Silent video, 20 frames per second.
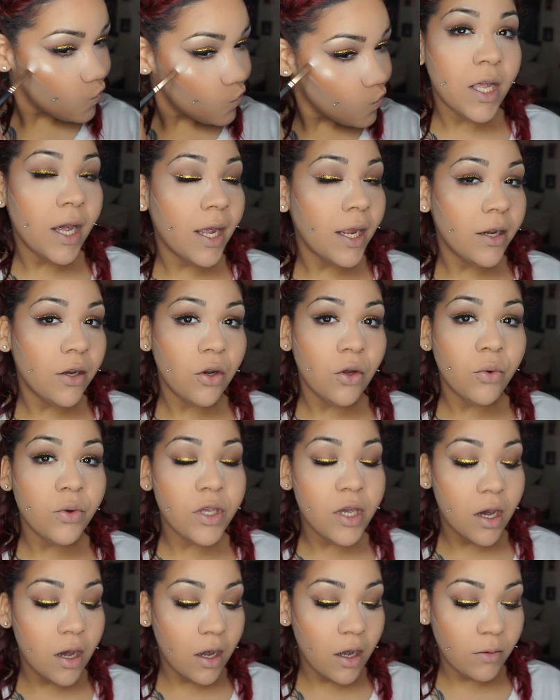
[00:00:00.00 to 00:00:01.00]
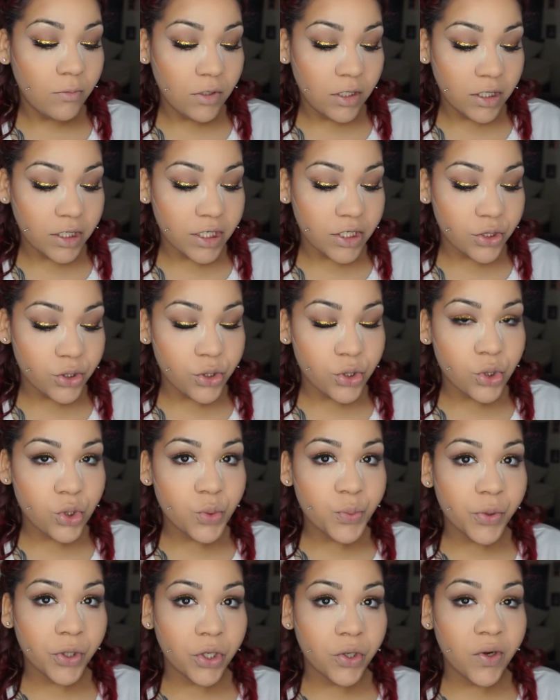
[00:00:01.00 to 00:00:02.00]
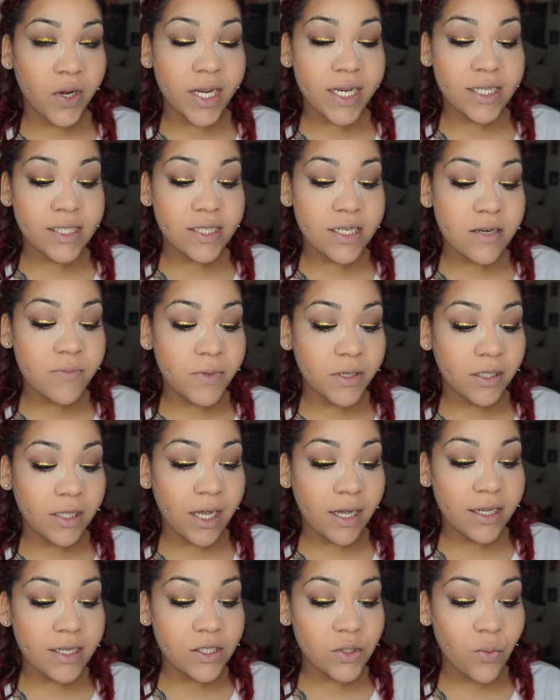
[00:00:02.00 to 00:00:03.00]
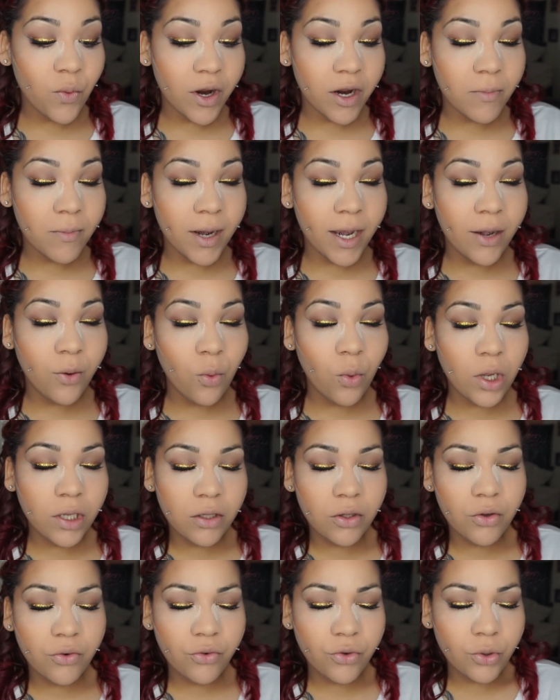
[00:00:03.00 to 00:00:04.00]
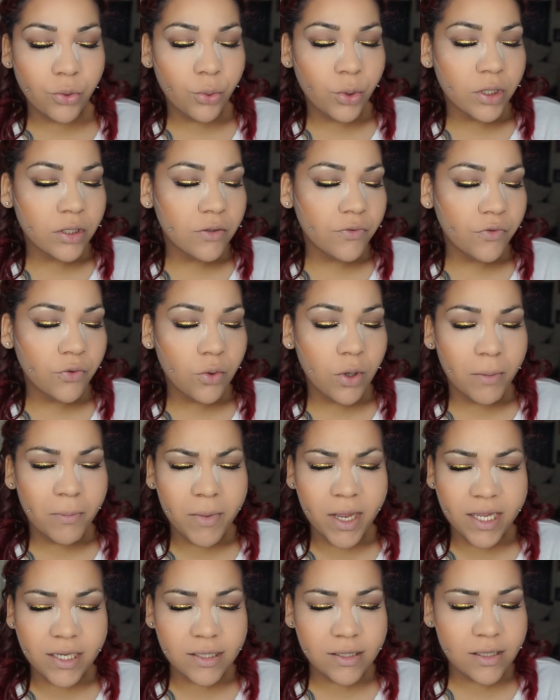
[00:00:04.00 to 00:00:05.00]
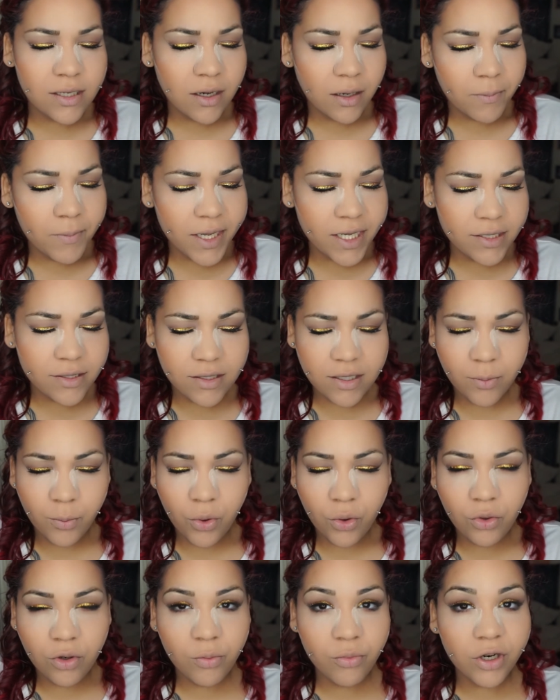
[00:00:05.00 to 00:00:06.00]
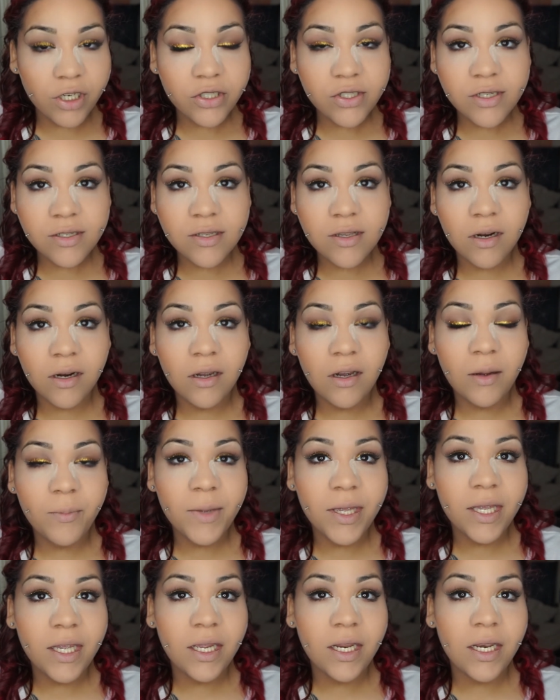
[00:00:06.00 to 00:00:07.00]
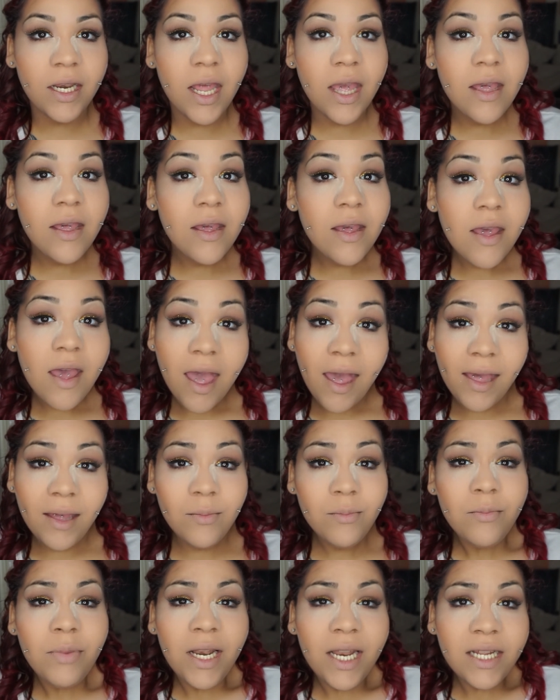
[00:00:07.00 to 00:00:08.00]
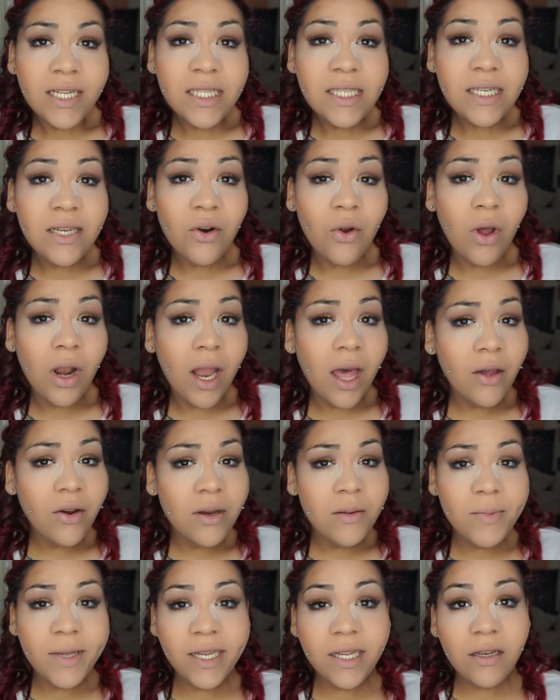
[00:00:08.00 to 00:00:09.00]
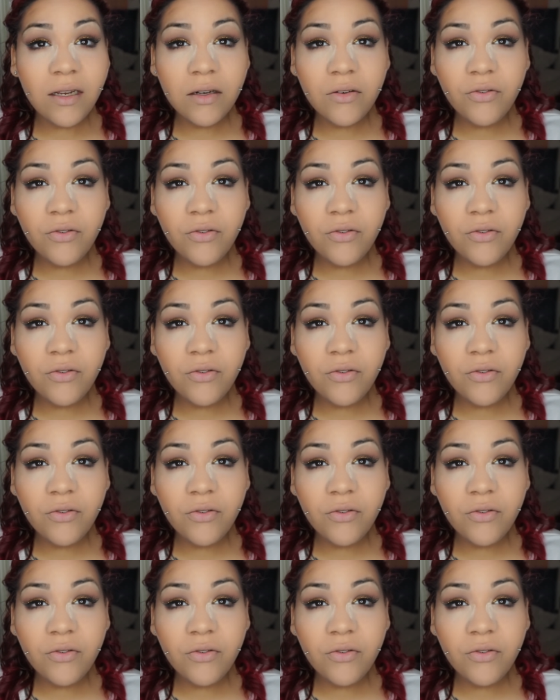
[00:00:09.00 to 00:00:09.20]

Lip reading: I know, y'all, I'm looking super crazy, but that is where my wonderful, amazing motor brush is gonna come in and blend it all out and make it look